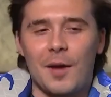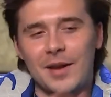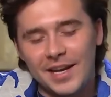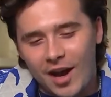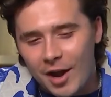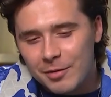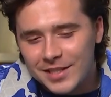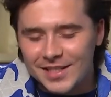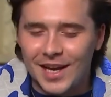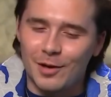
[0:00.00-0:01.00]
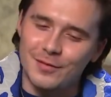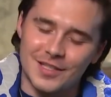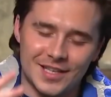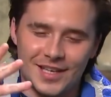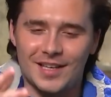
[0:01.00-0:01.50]
I mean, I always say,
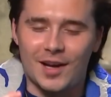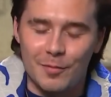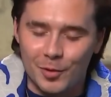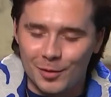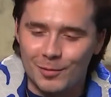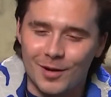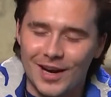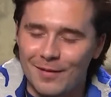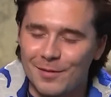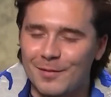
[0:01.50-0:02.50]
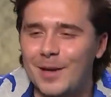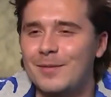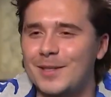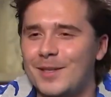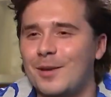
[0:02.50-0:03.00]
obviously, I'm not the one having the
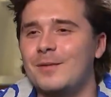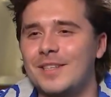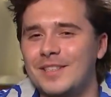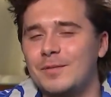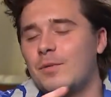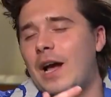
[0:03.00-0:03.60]
baby, so it's